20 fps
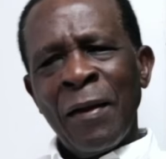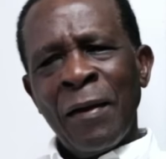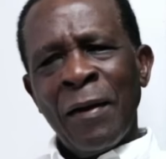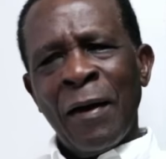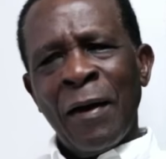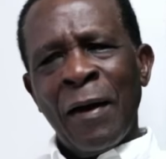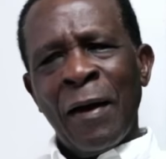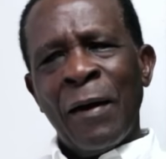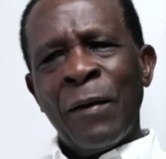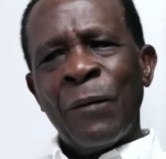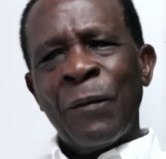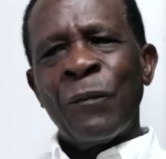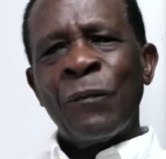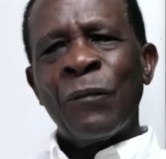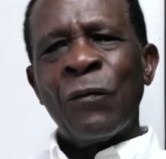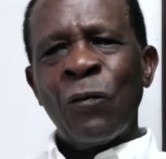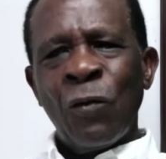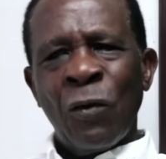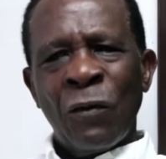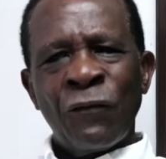
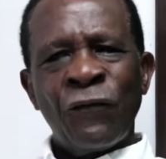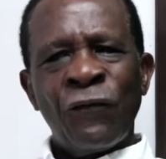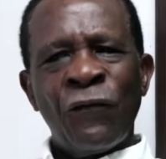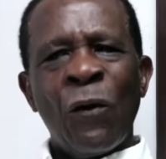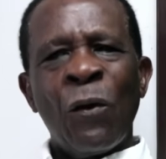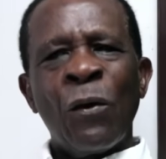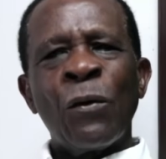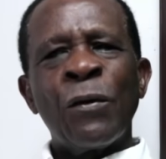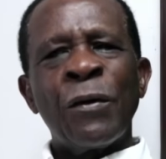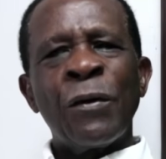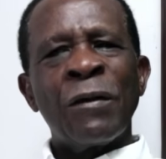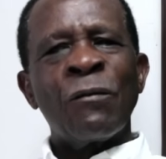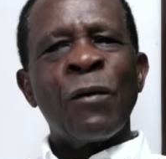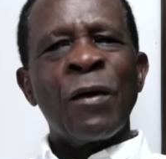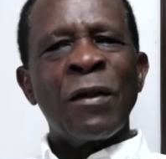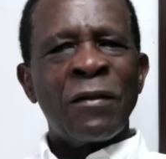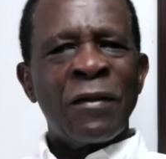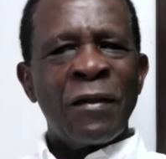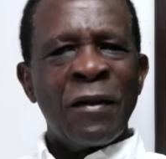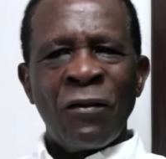who are following
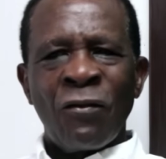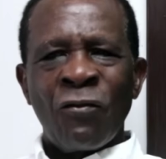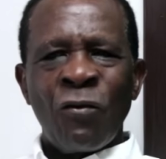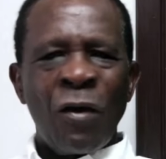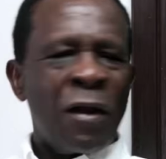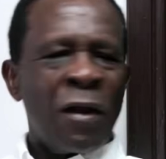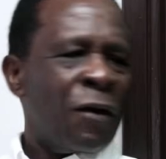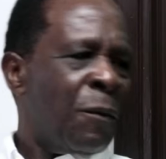West Indies cricket,